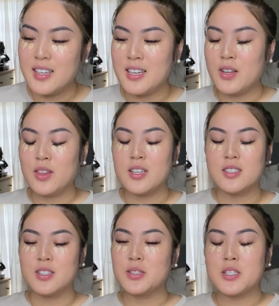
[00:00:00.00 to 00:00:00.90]
You know,
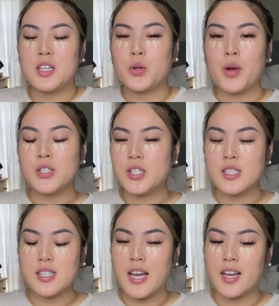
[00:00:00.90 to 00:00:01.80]
those are the
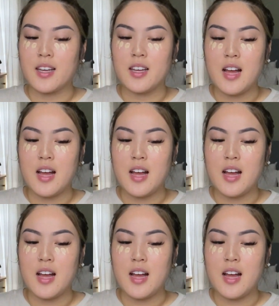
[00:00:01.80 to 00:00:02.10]
questions. Like,